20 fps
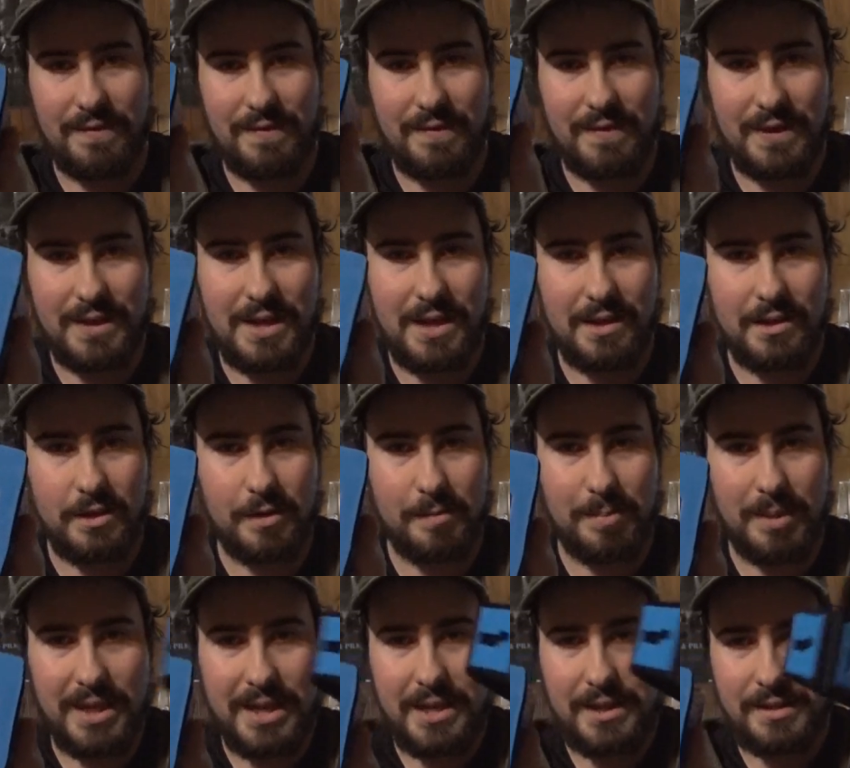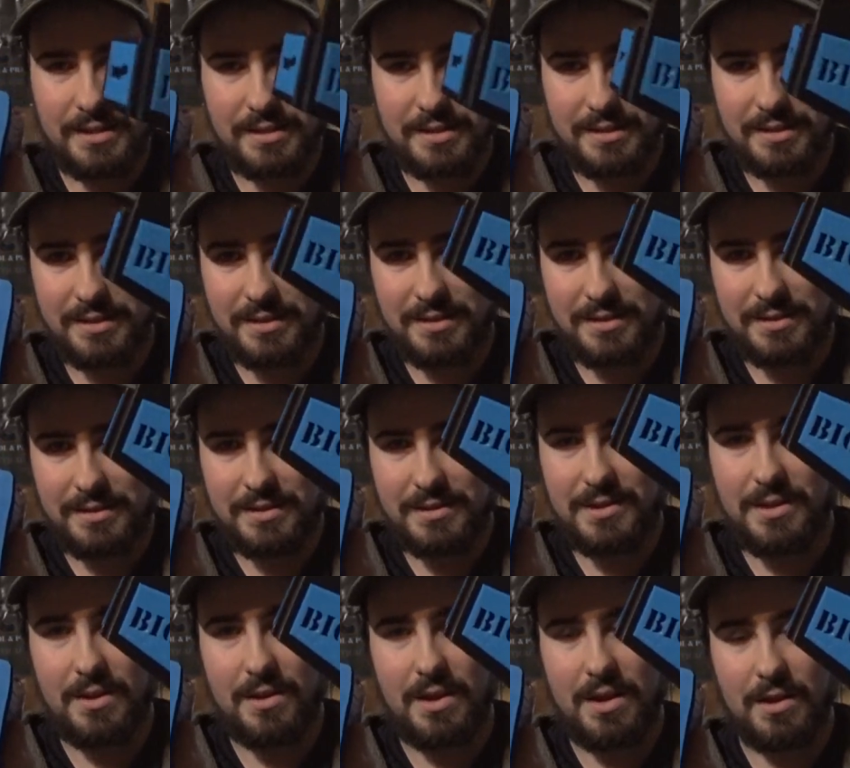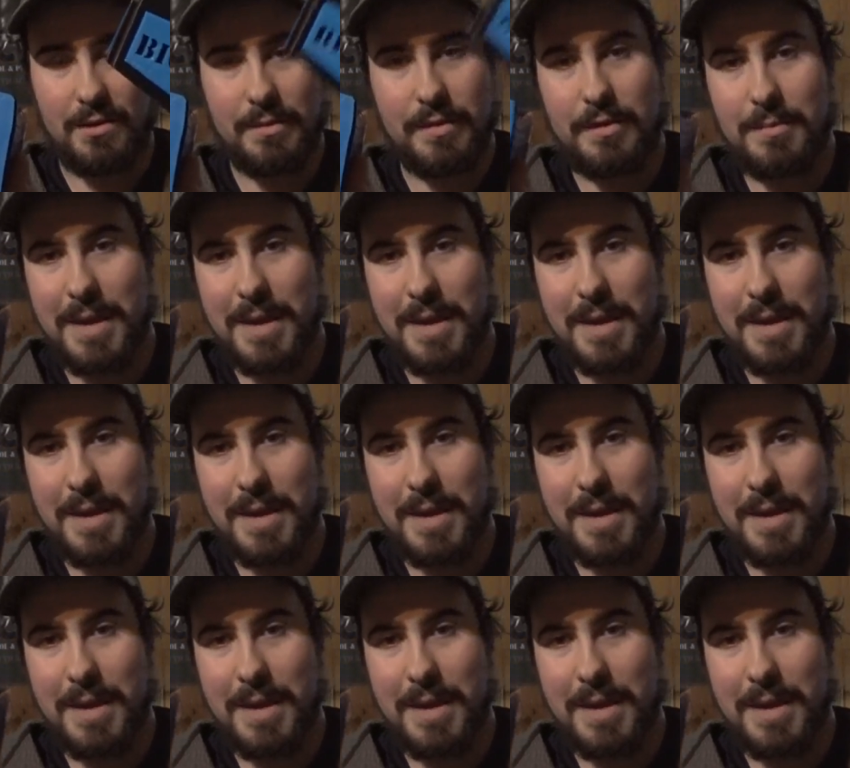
the colored plates to go along with your